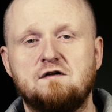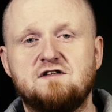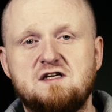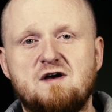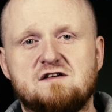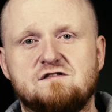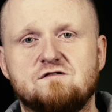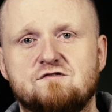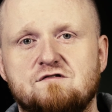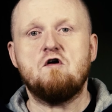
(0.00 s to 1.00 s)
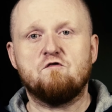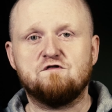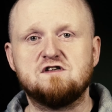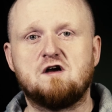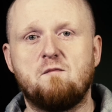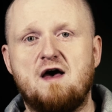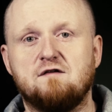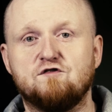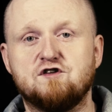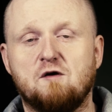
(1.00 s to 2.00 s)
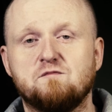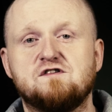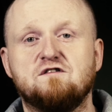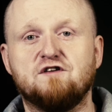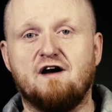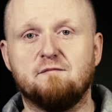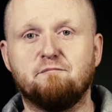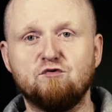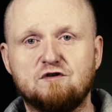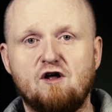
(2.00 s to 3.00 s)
Dmessage. This command dumps entire boot